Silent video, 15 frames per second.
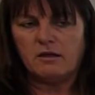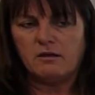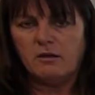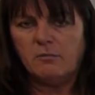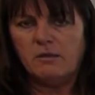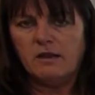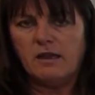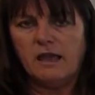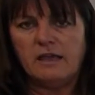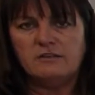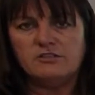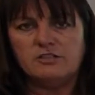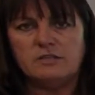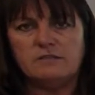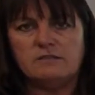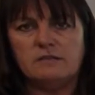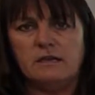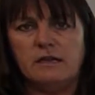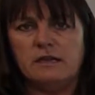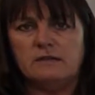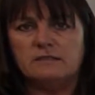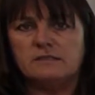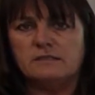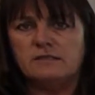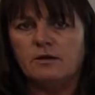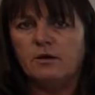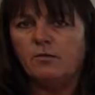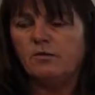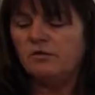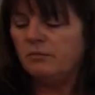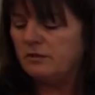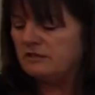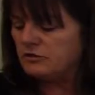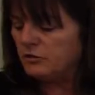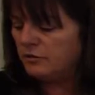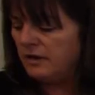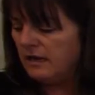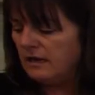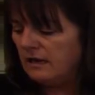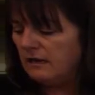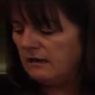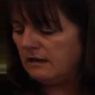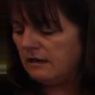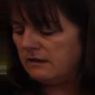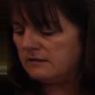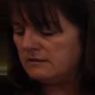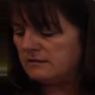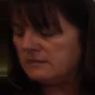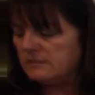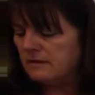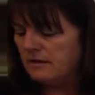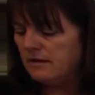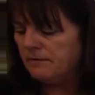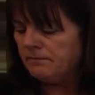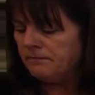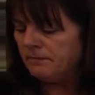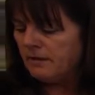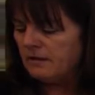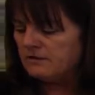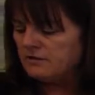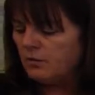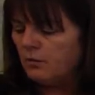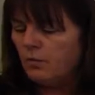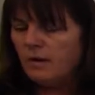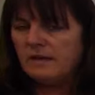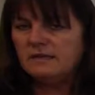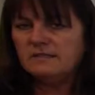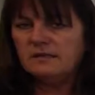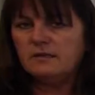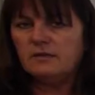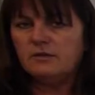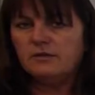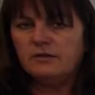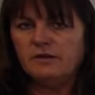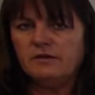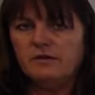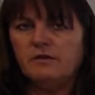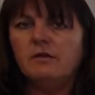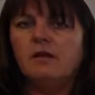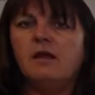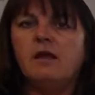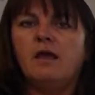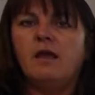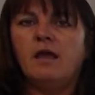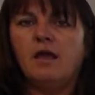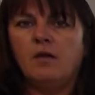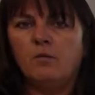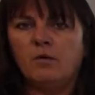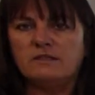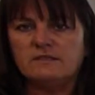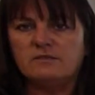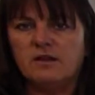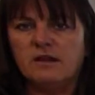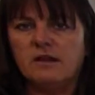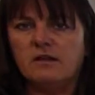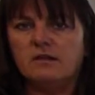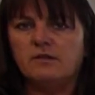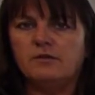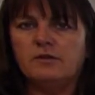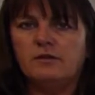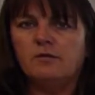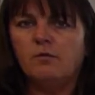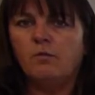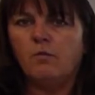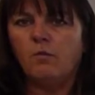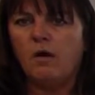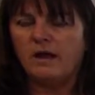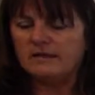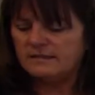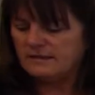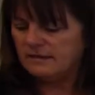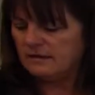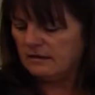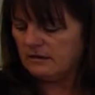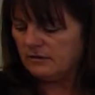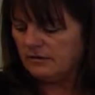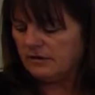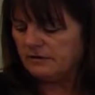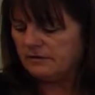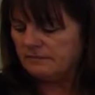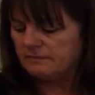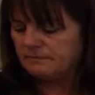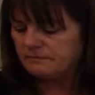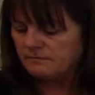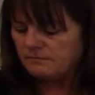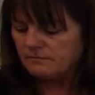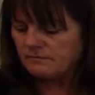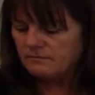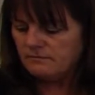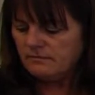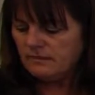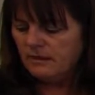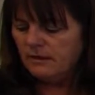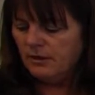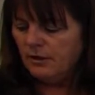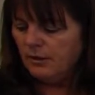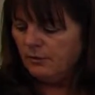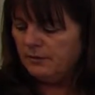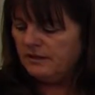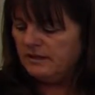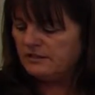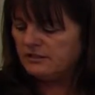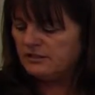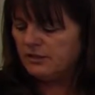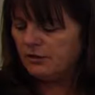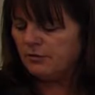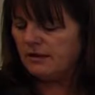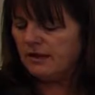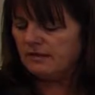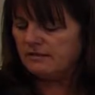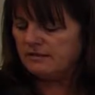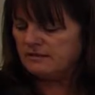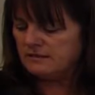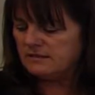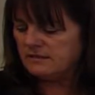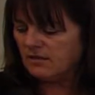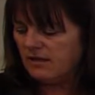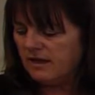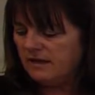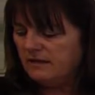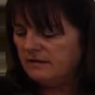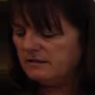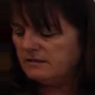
communication needs? Will there be training needs? So what is included and what's not included? Why is it included? We need to create the design,